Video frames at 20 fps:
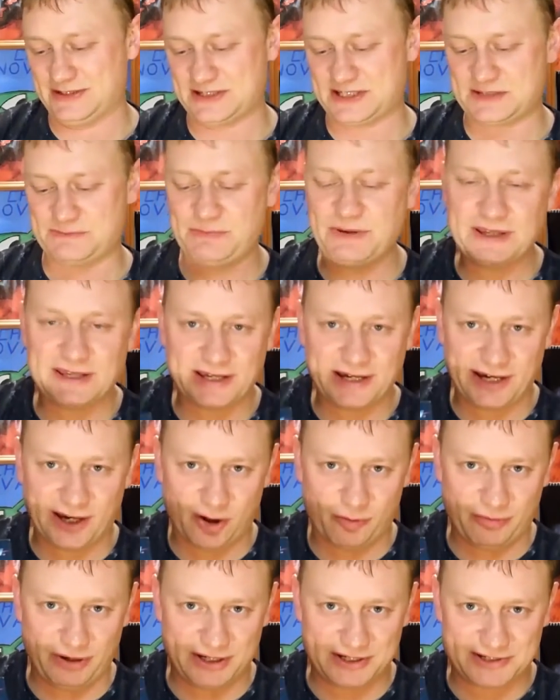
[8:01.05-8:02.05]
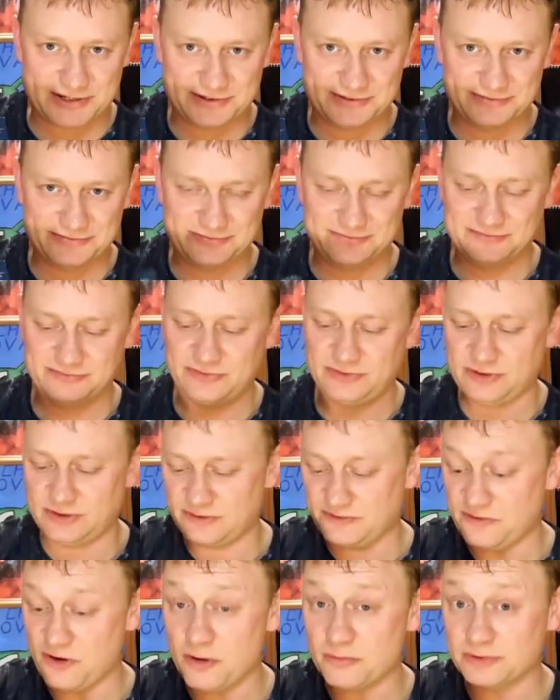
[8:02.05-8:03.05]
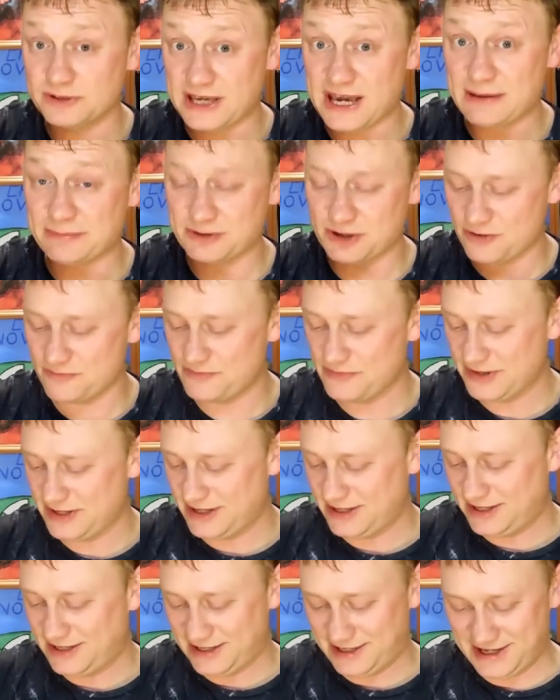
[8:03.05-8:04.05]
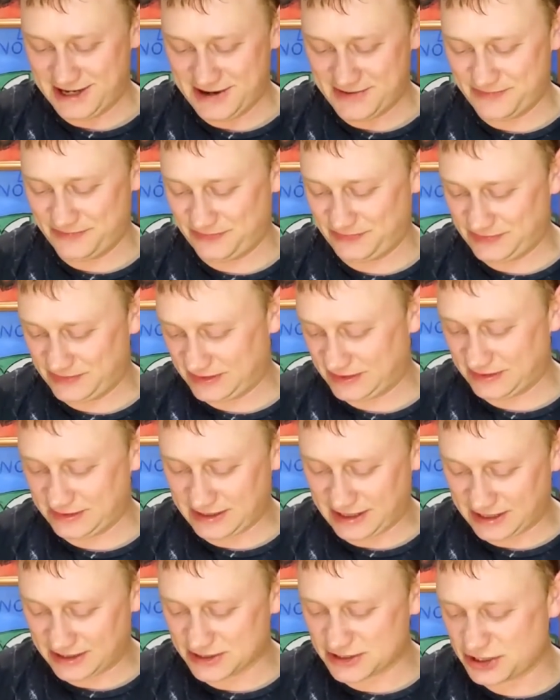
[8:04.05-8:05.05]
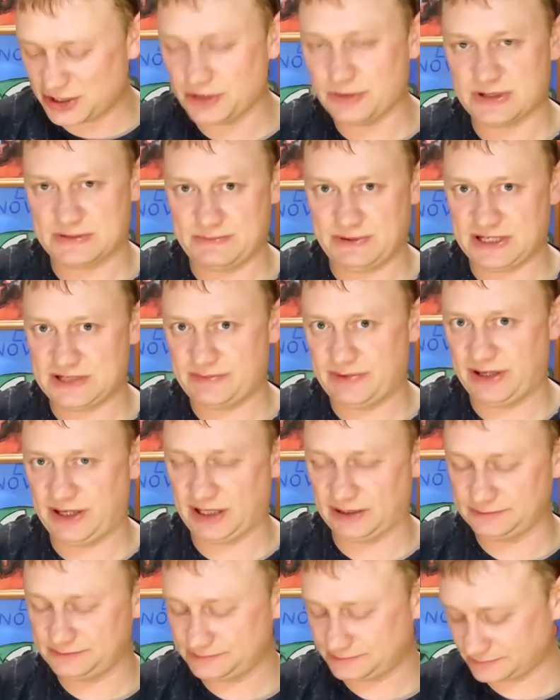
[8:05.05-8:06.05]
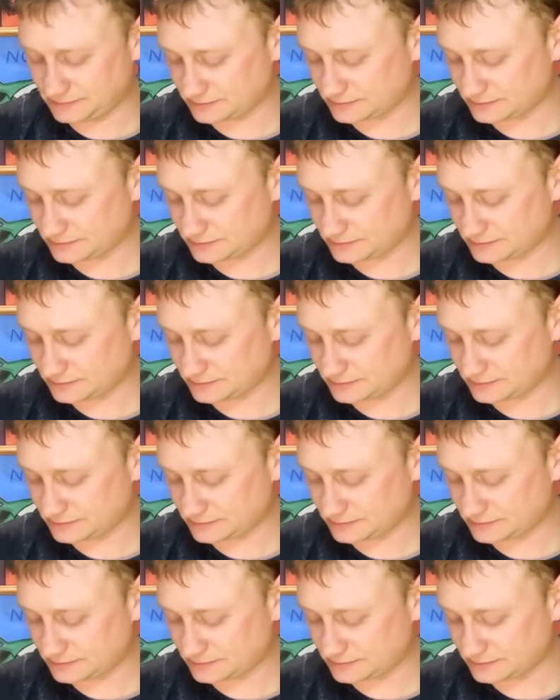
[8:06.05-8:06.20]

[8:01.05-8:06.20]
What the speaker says: Speaker helmet from Capcom. It's a USB speaker.